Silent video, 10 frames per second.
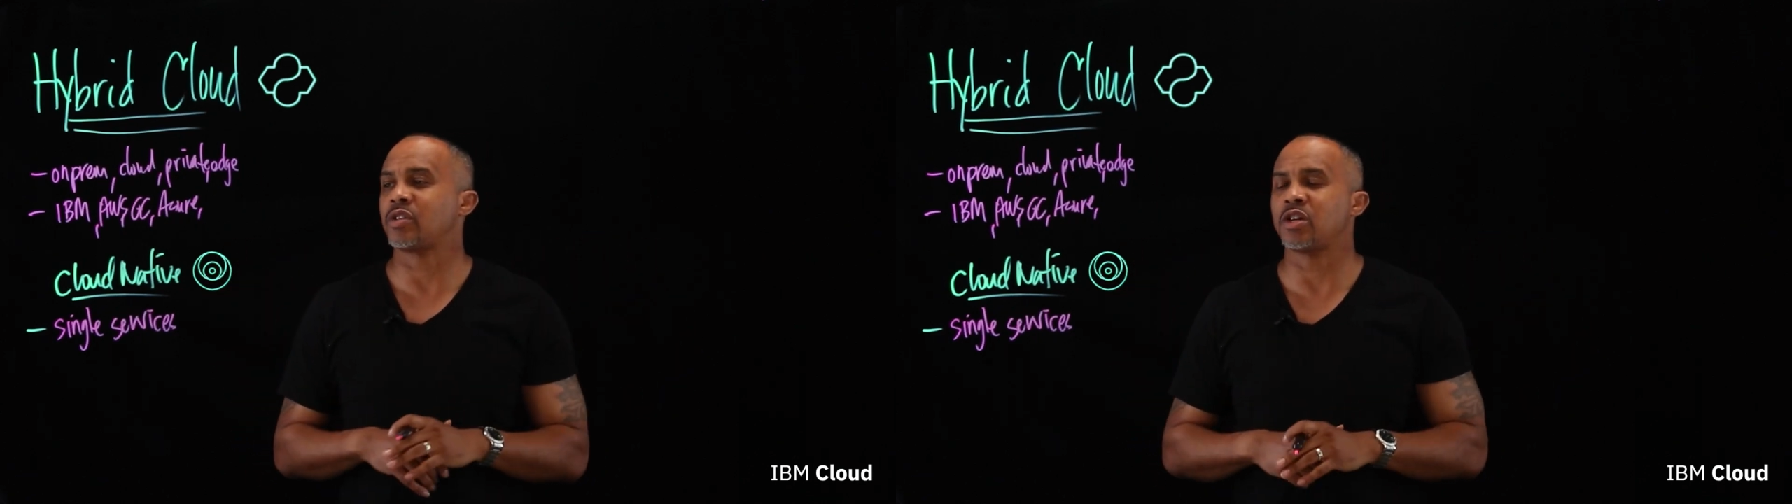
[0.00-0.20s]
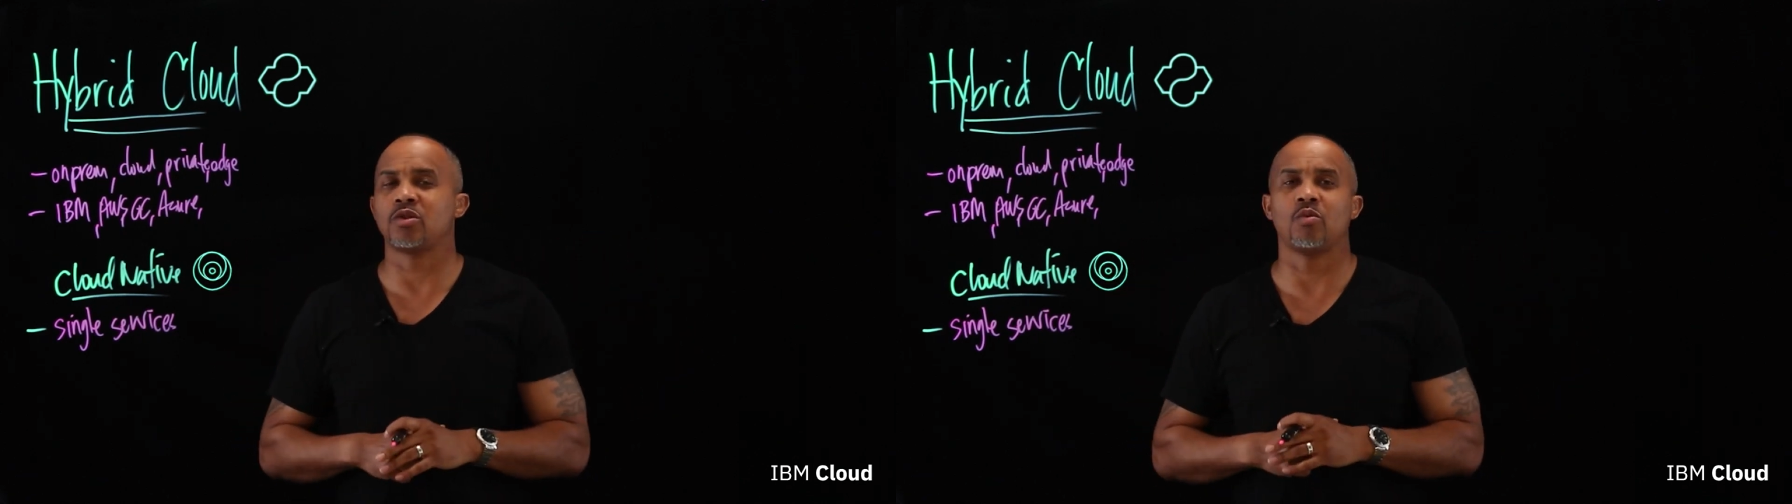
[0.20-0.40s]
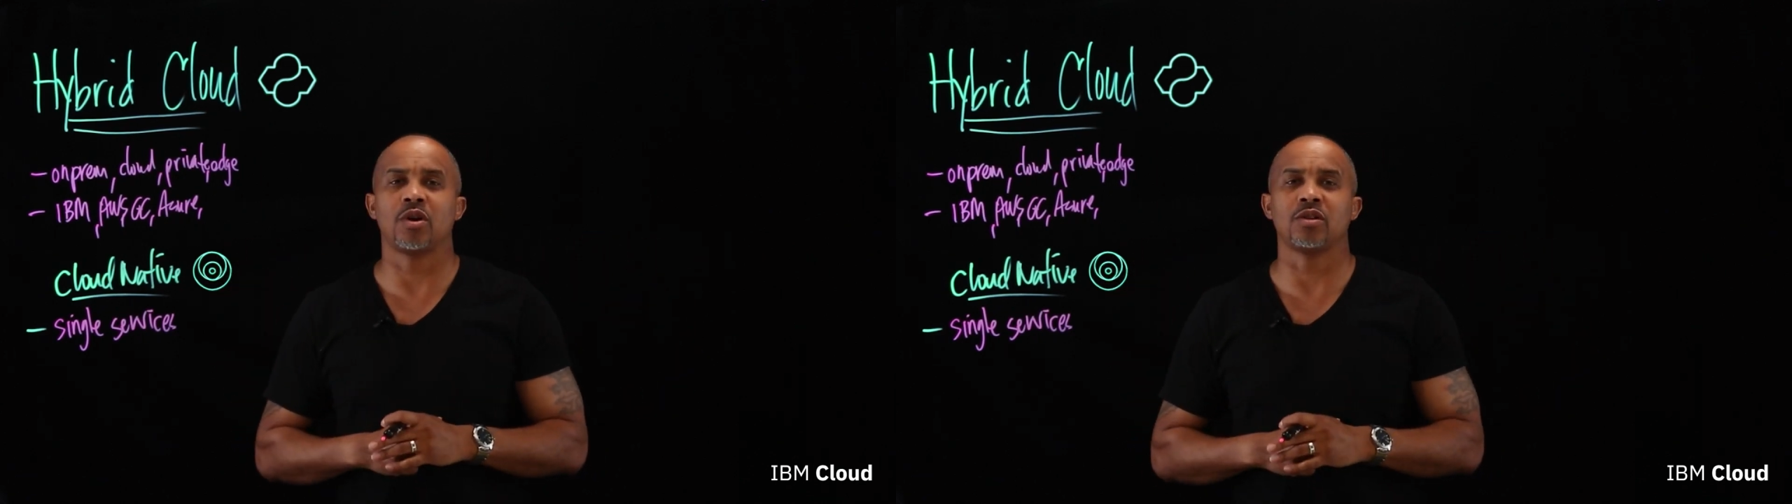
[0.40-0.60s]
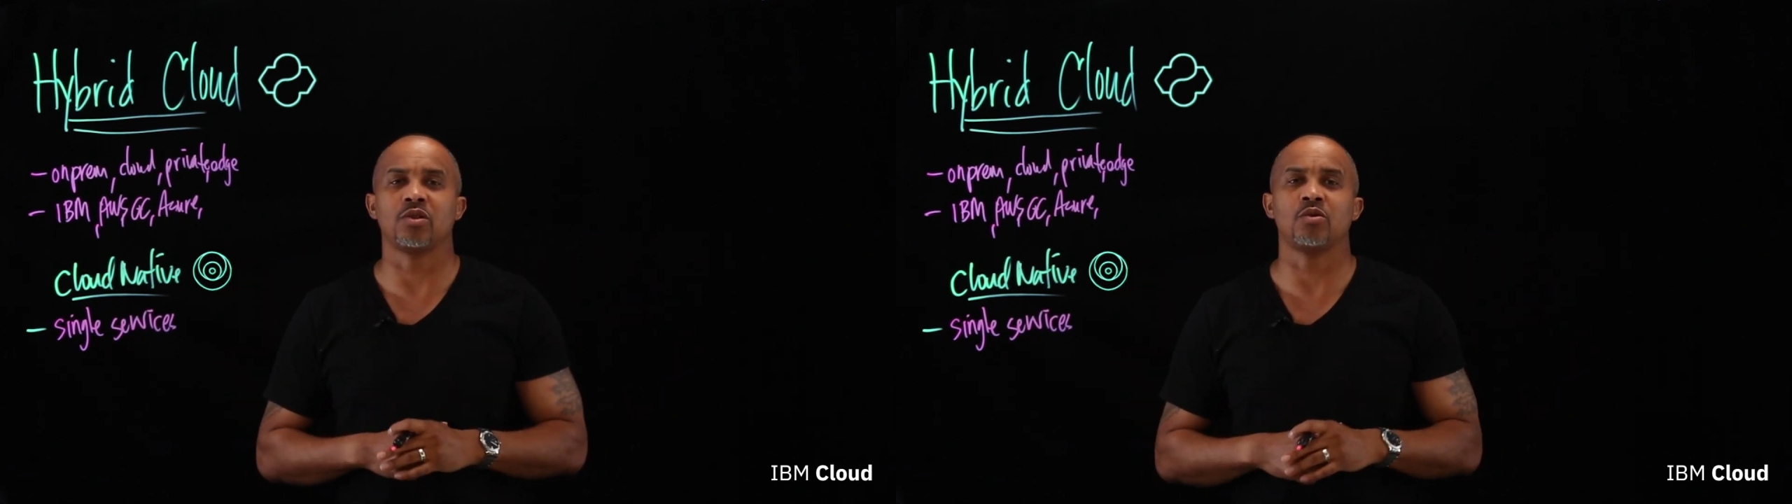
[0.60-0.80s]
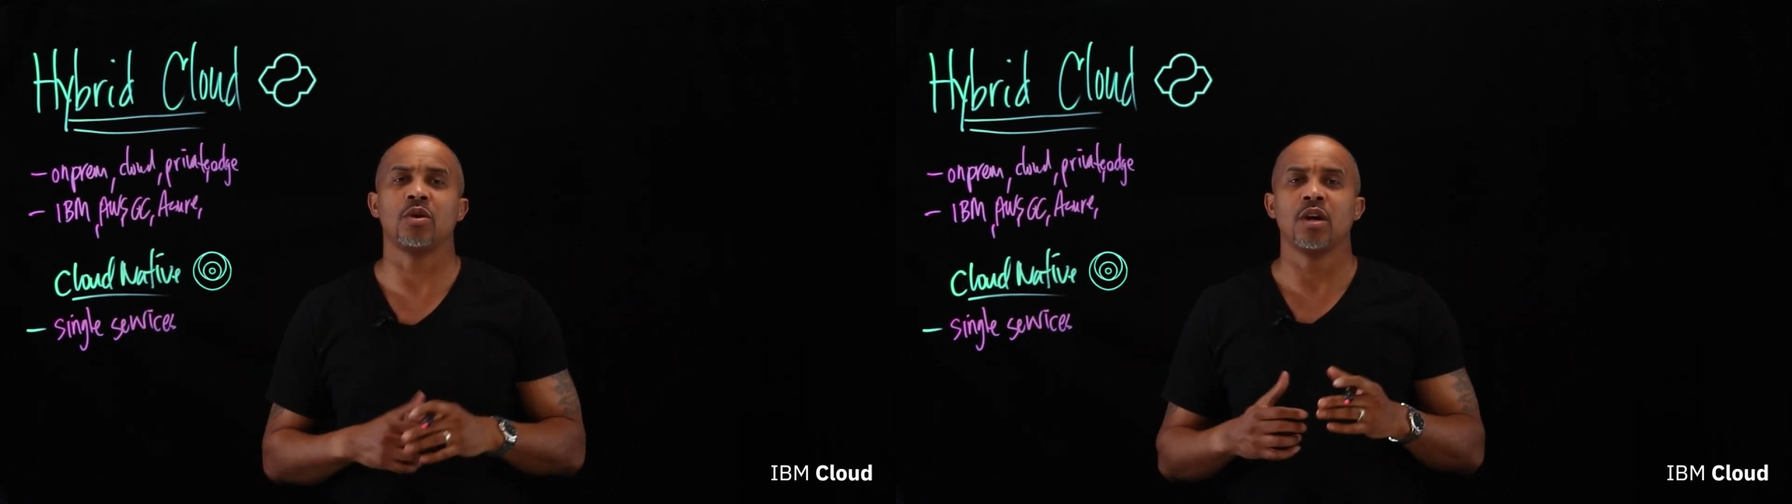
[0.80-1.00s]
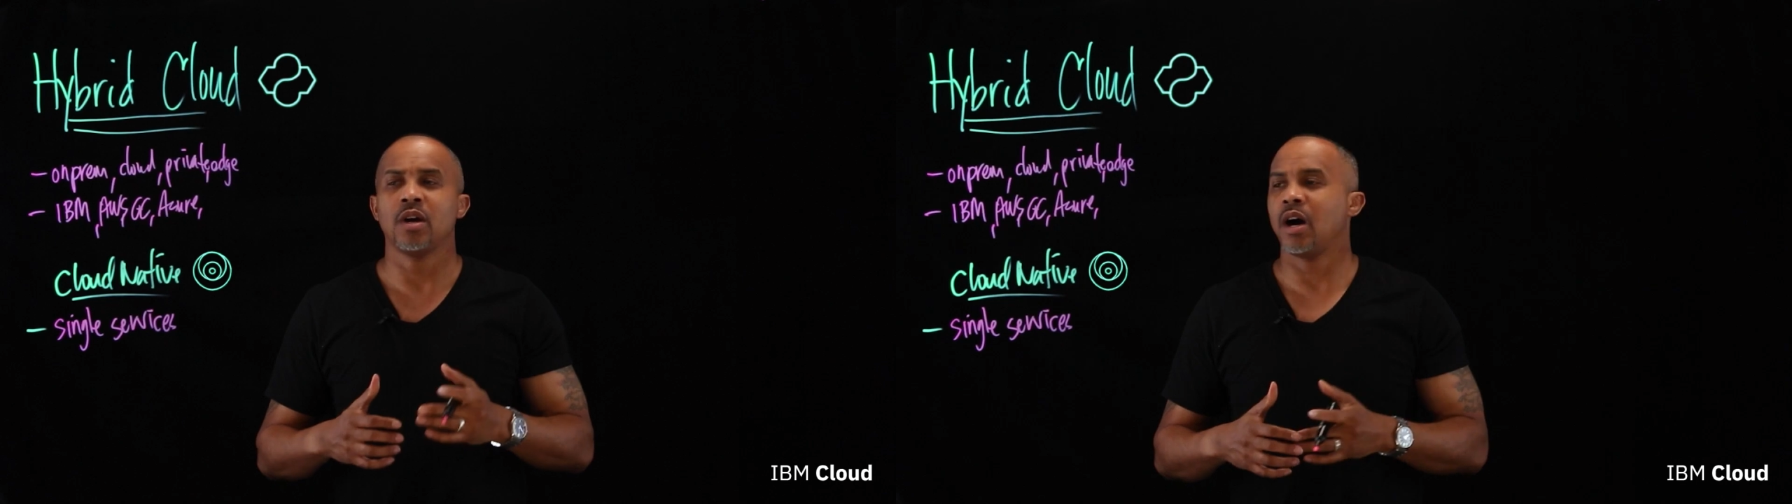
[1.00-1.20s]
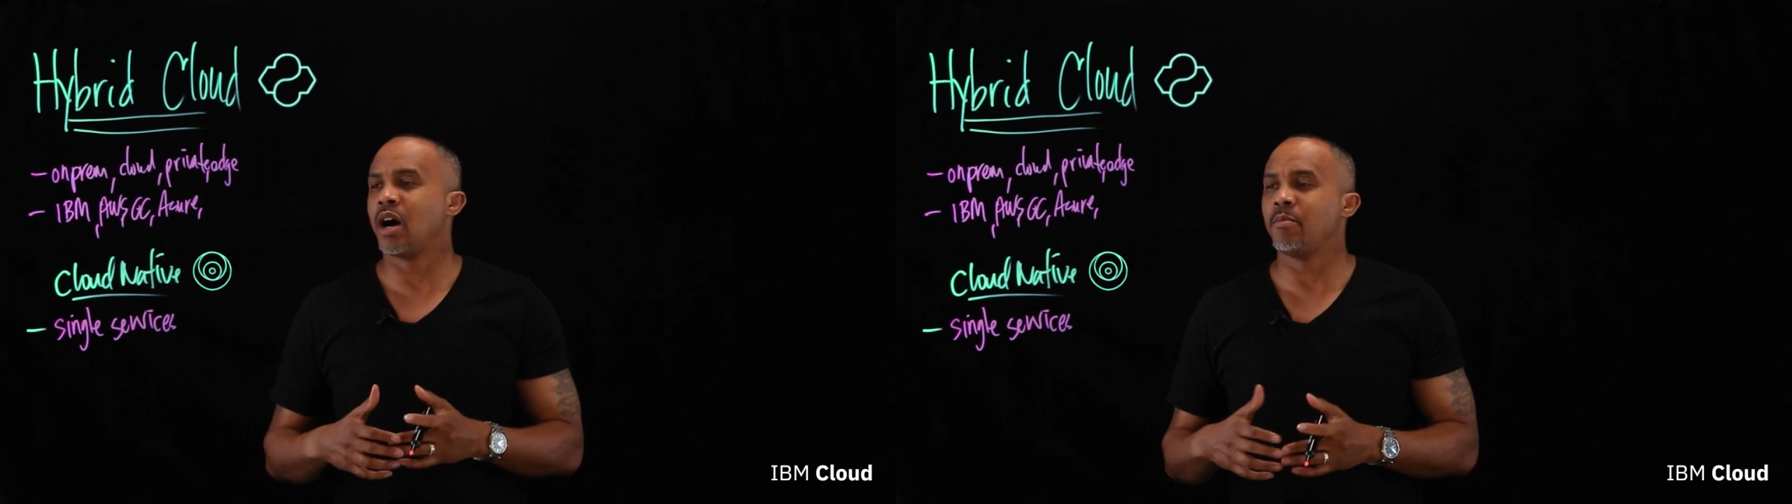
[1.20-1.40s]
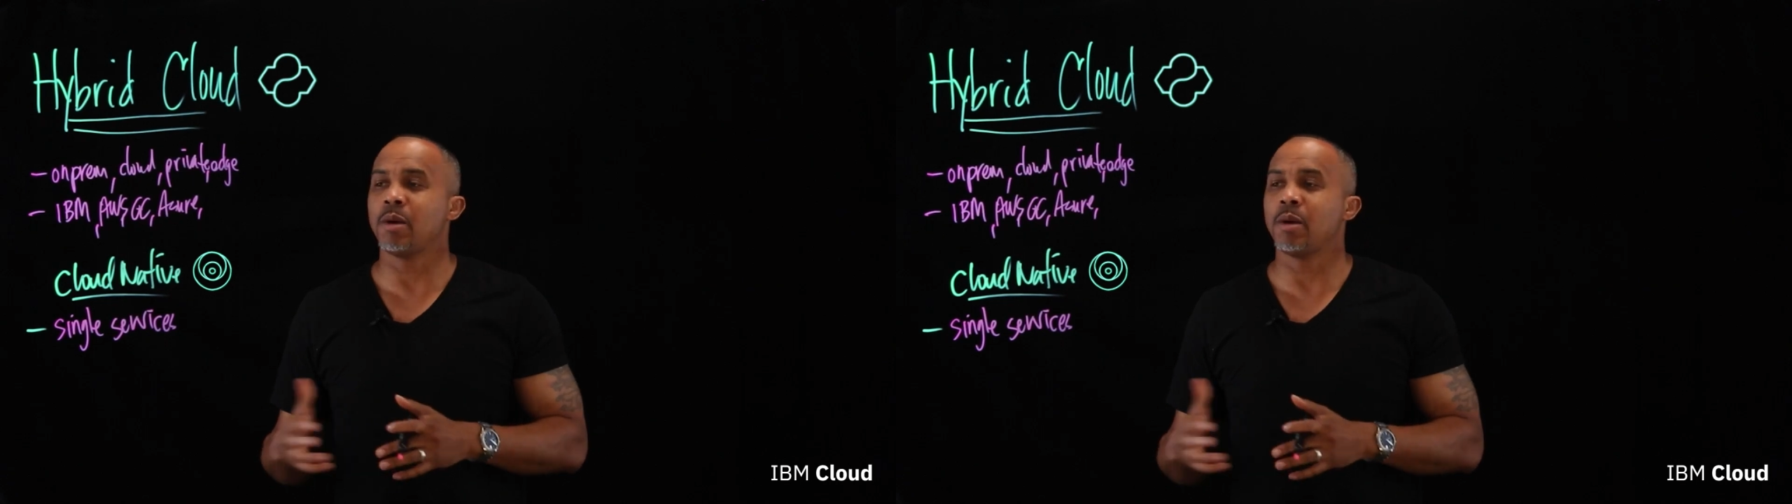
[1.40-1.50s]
that you want to do uh,